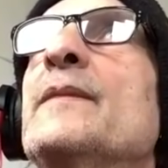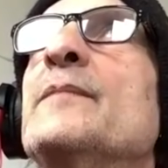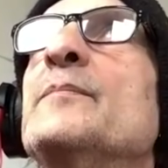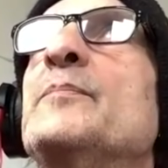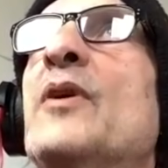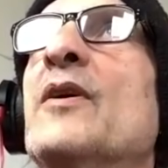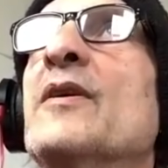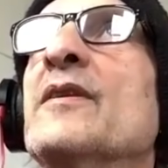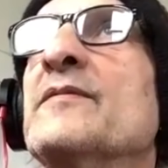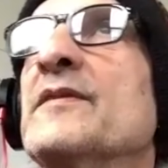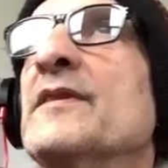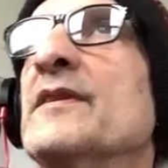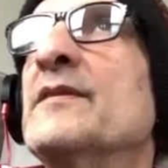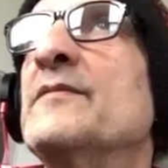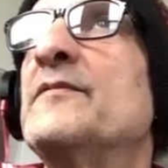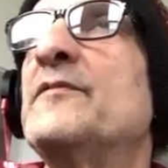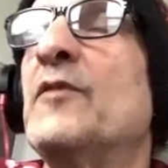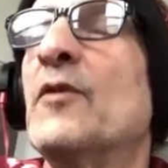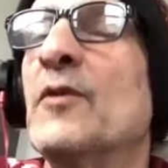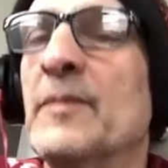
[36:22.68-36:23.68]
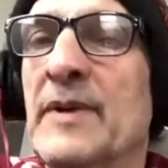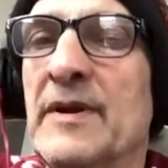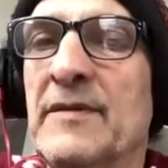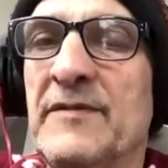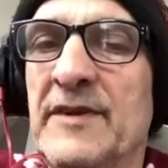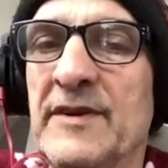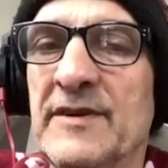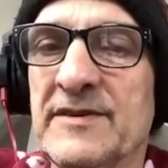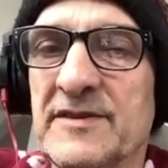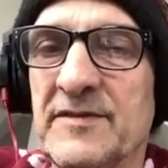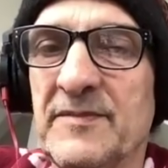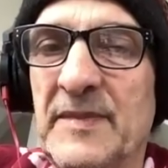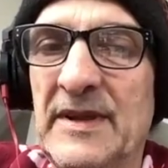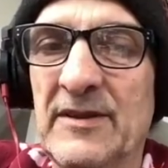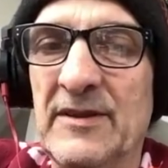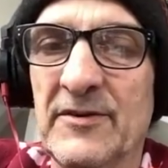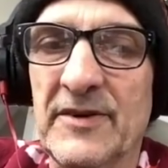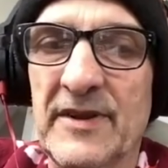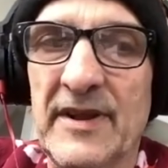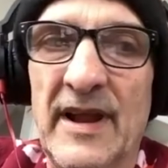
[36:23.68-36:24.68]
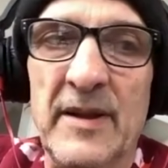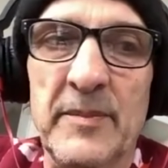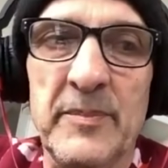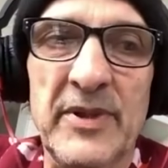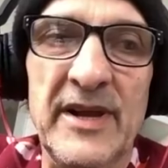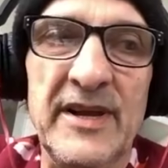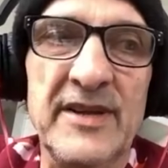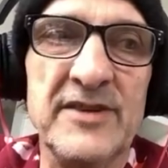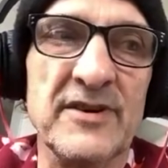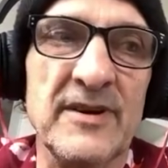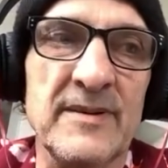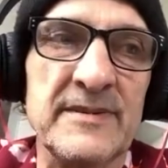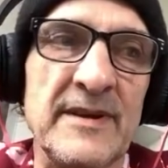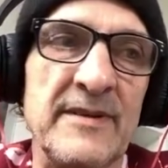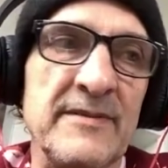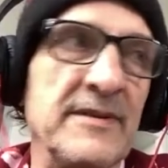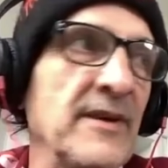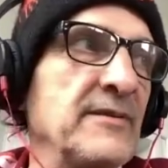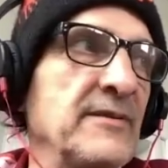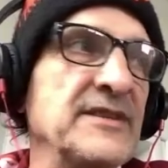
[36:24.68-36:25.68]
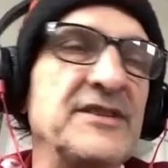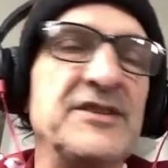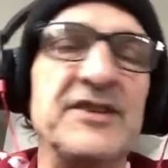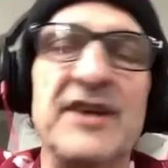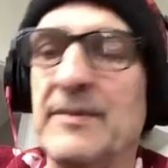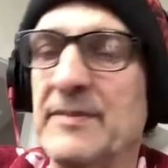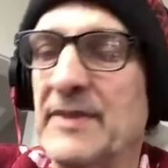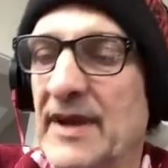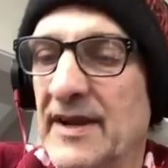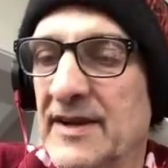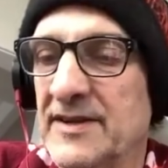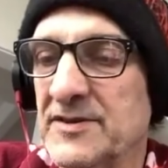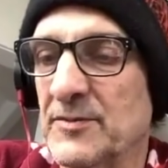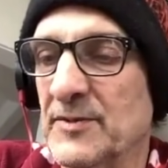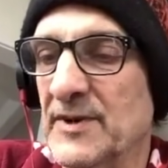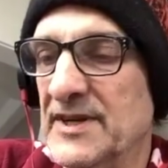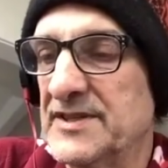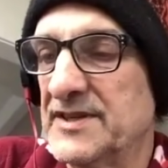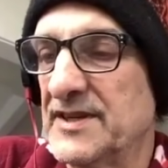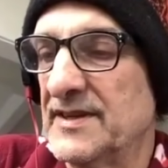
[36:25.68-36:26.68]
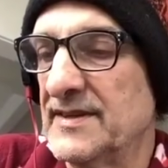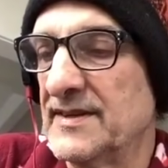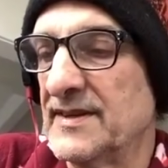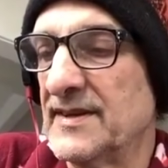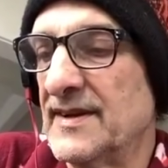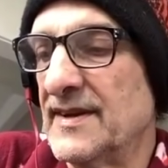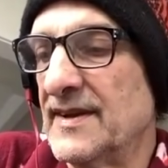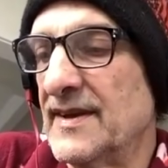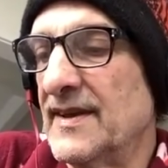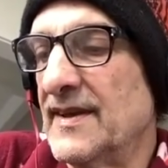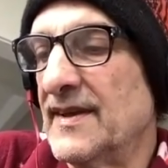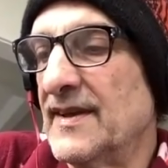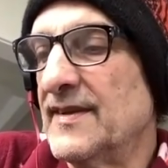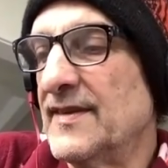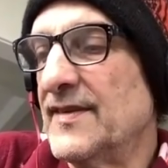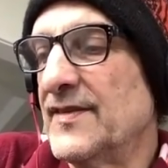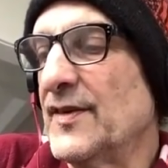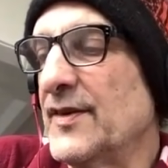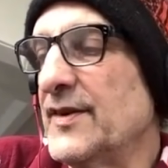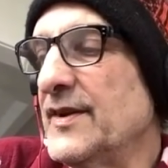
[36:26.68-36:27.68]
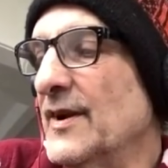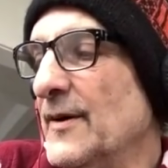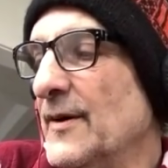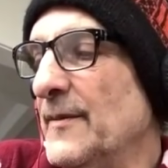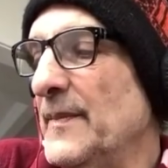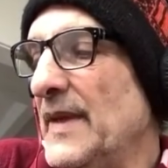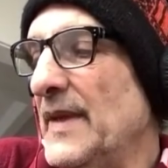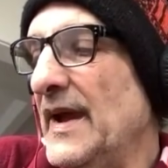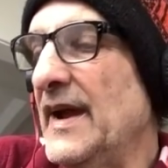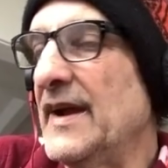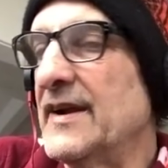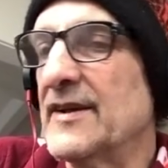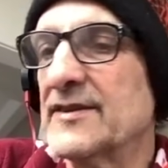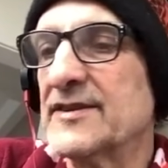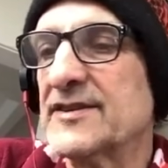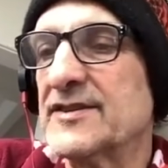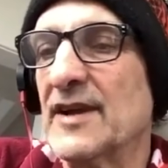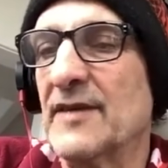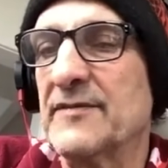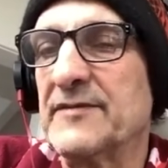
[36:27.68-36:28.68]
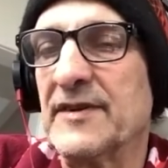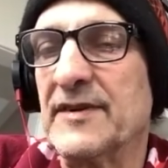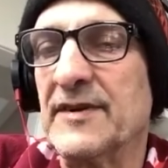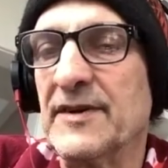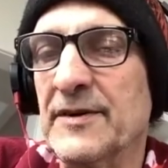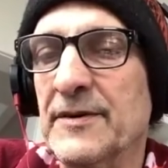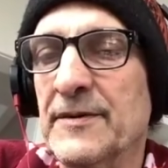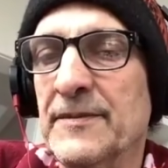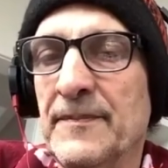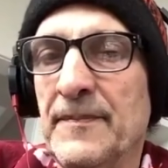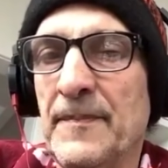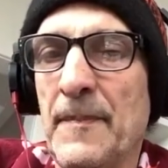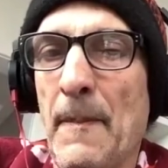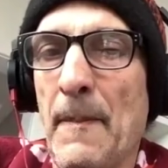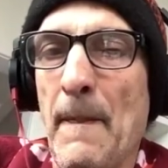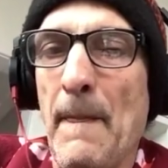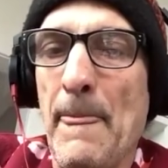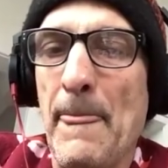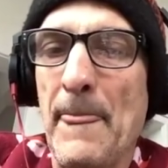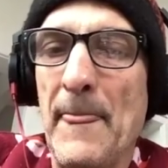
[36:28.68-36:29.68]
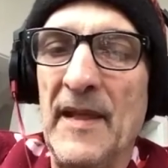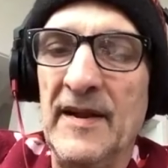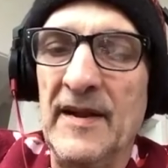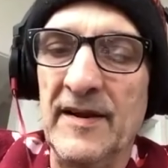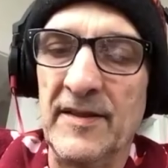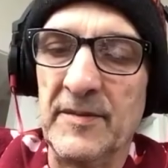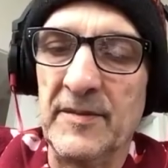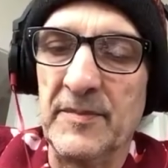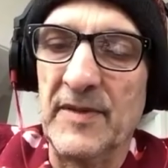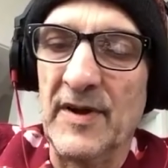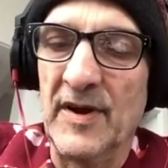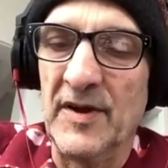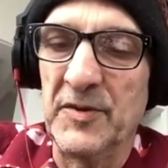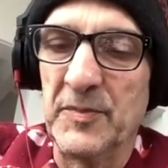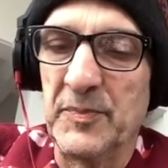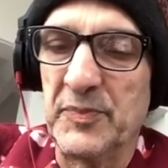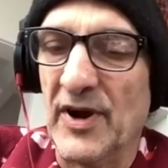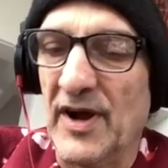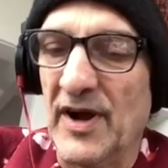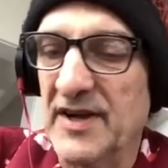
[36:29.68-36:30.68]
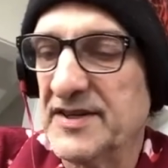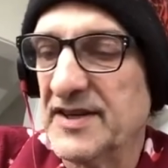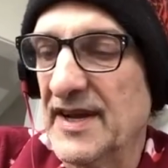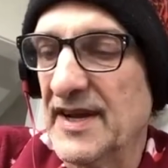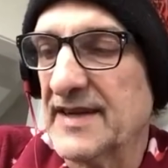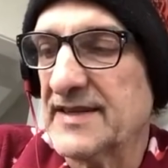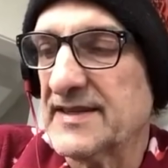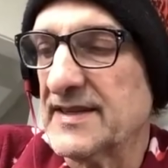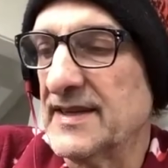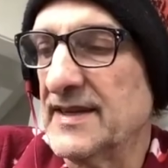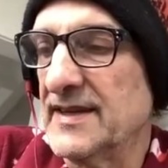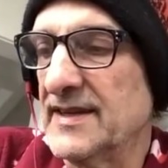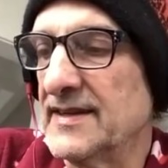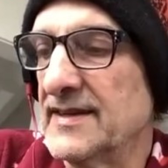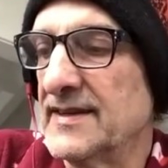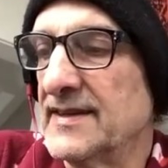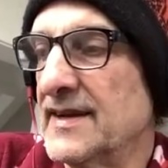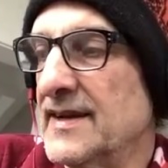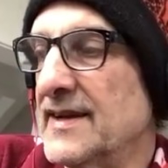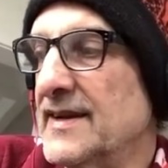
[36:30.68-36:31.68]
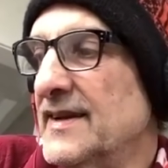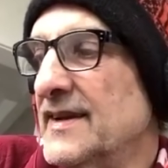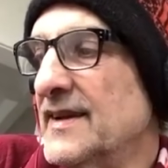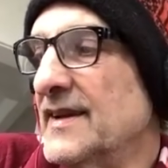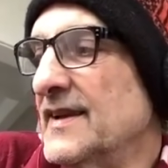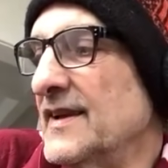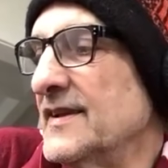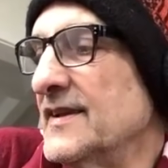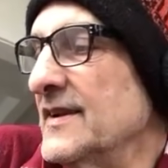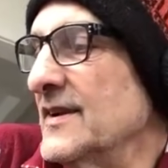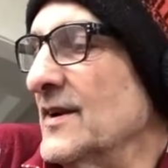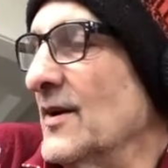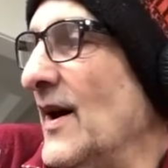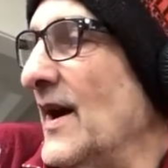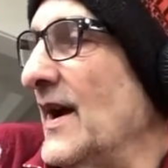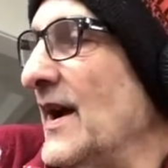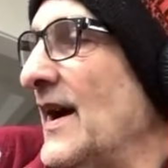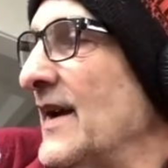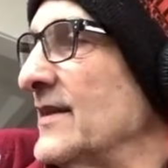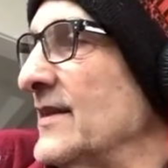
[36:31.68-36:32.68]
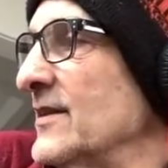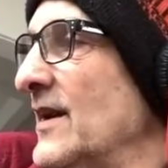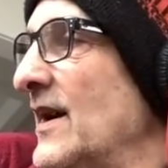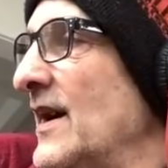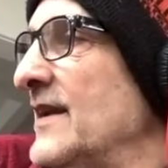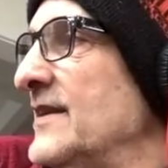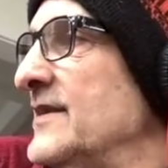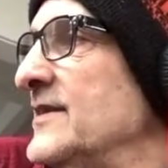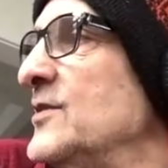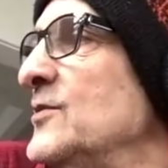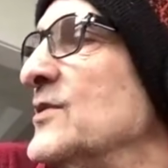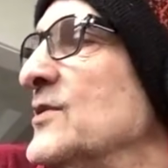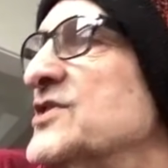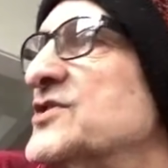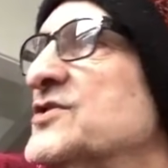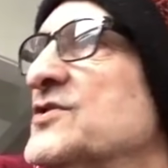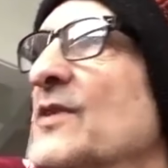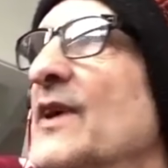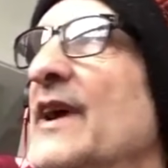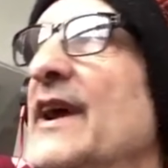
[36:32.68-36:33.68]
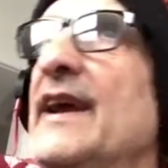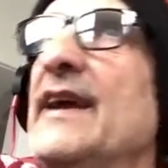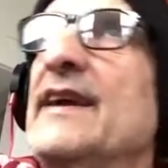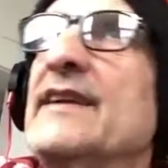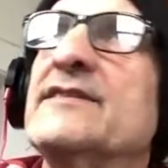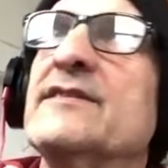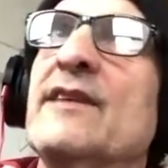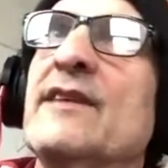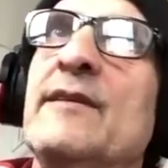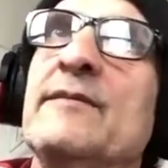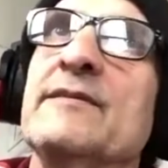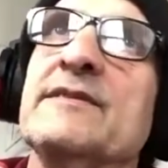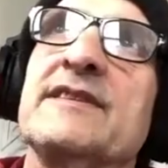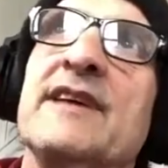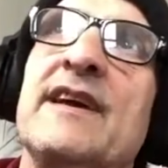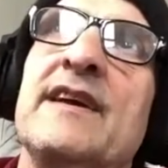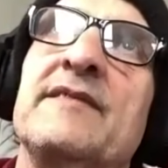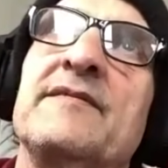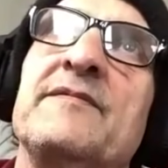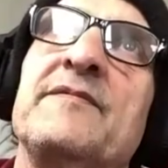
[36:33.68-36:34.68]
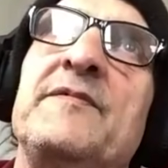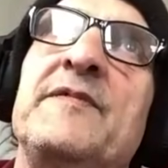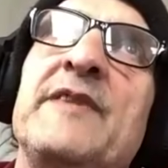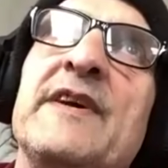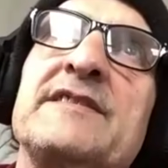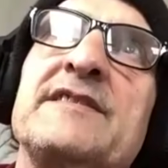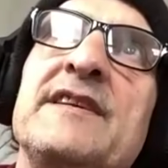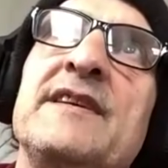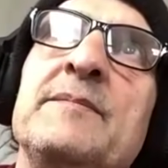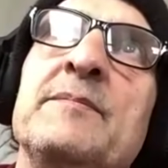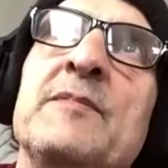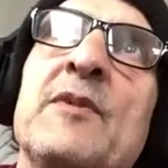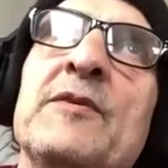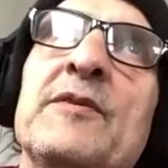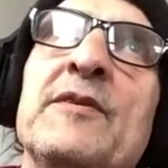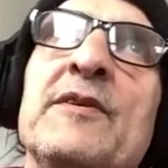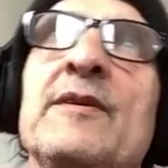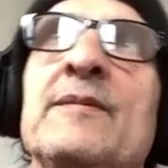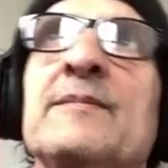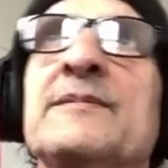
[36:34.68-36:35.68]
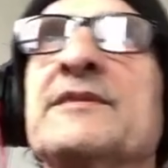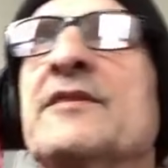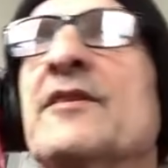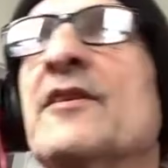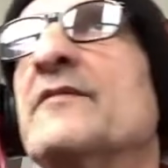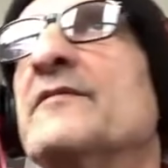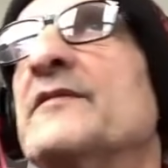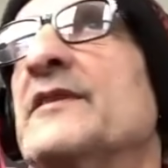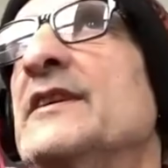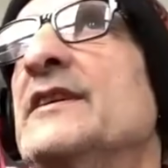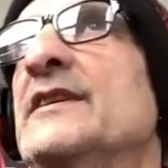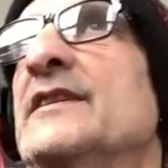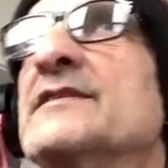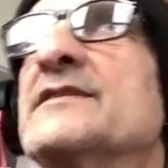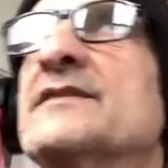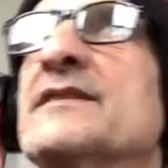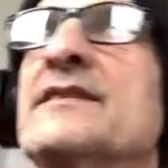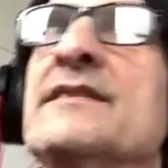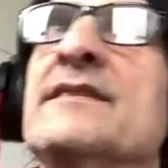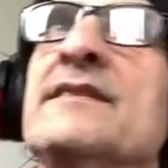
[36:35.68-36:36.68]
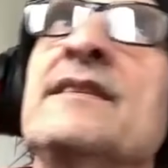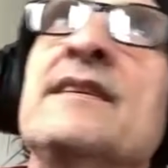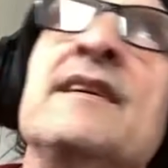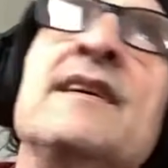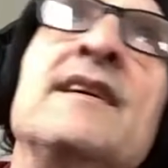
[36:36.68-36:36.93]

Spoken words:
part of the formative years of me learning how to play drums. I was always jammed to Angel Witch, and so I had other stuff to do and other projects, and I knew a trade, so I was like fixing motorhomes and RVs, and